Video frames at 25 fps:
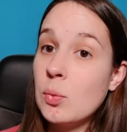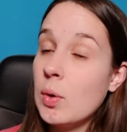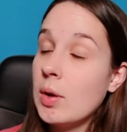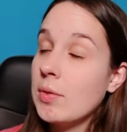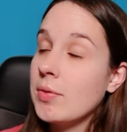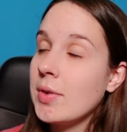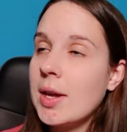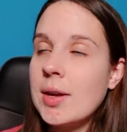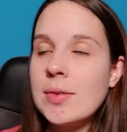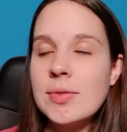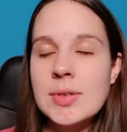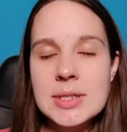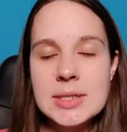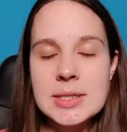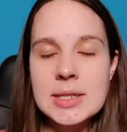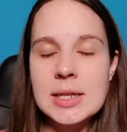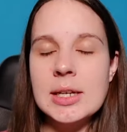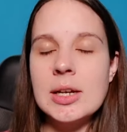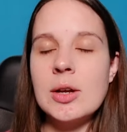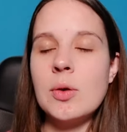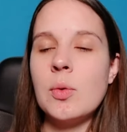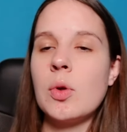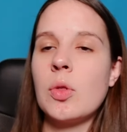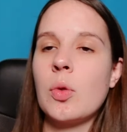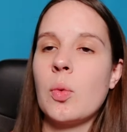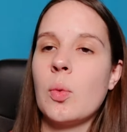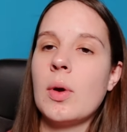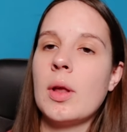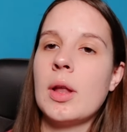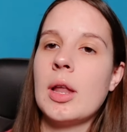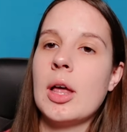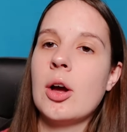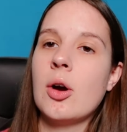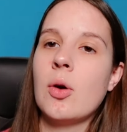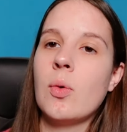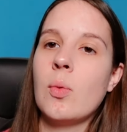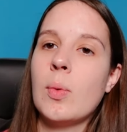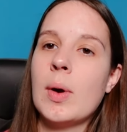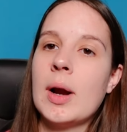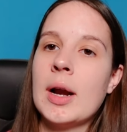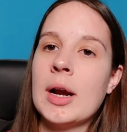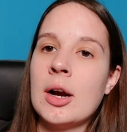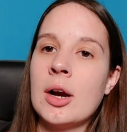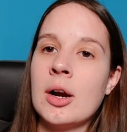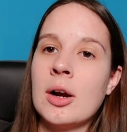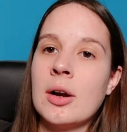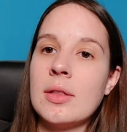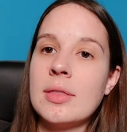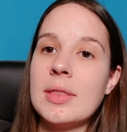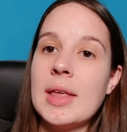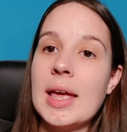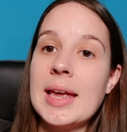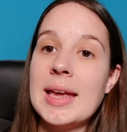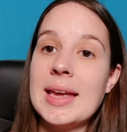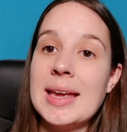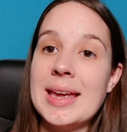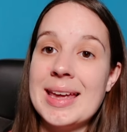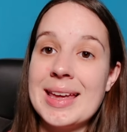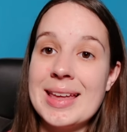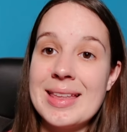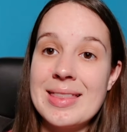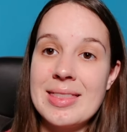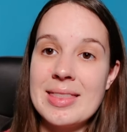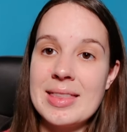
We've even seen it with Willow where they get